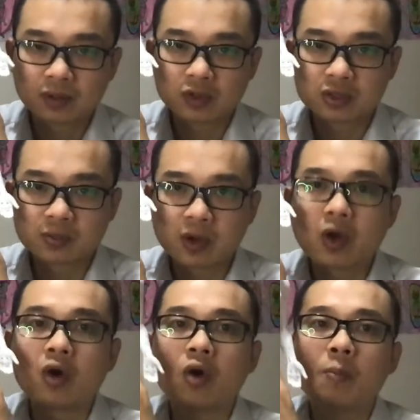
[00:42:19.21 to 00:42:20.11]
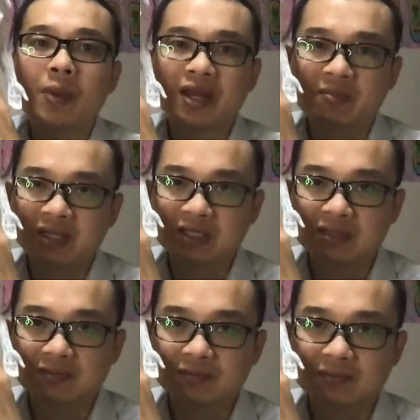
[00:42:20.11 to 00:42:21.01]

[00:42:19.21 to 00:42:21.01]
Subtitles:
Those points, or belly button.